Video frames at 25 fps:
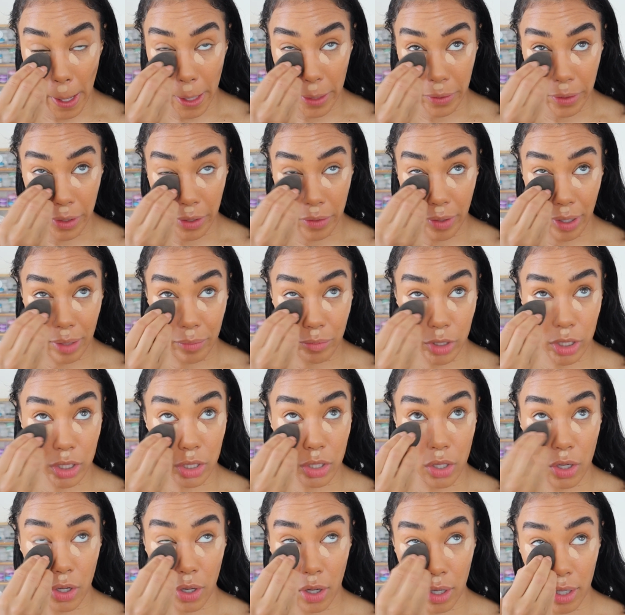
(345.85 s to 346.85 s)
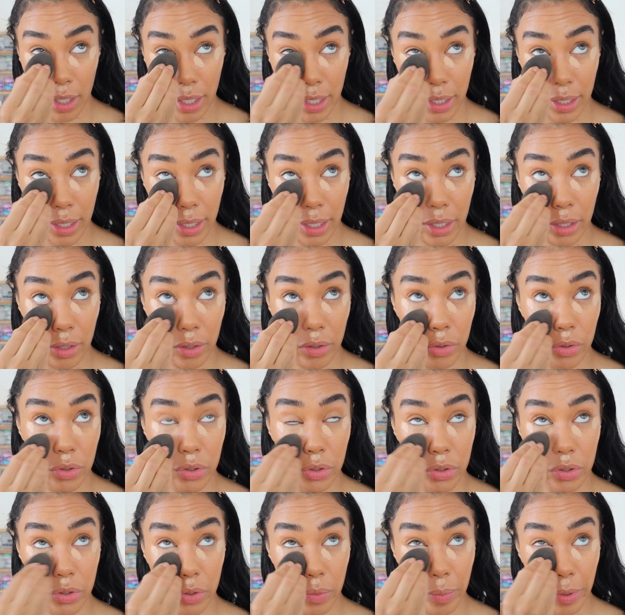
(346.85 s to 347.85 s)
I don't know, I'm just not like
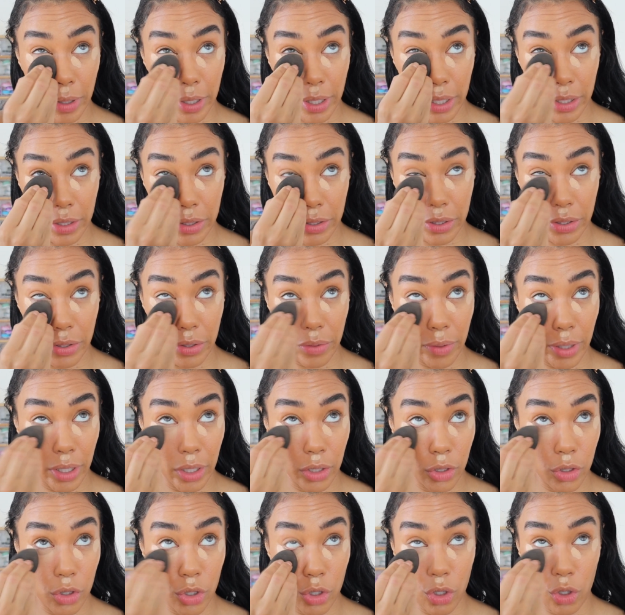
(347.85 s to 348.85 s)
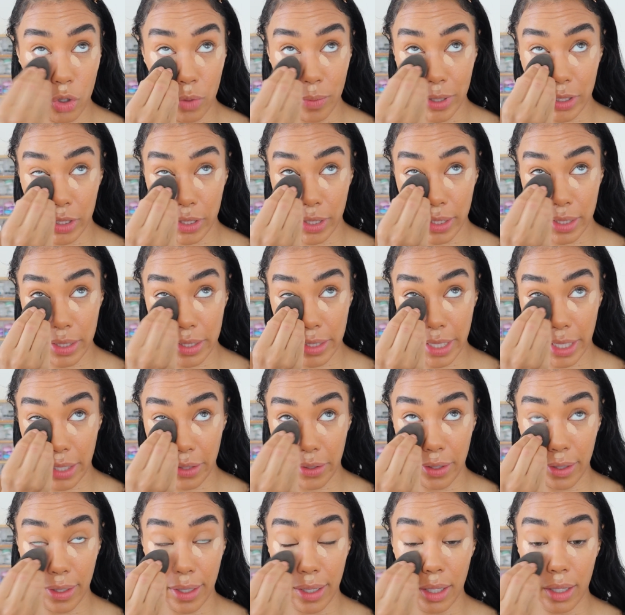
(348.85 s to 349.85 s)
super into doing too much
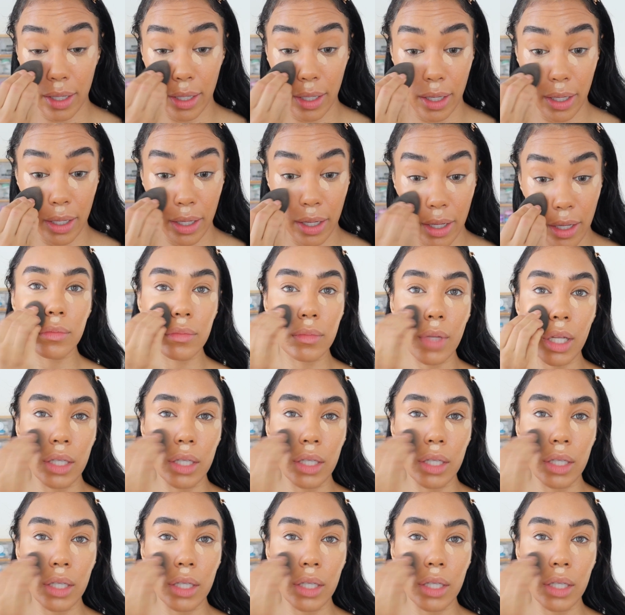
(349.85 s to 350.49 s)
concealer lately.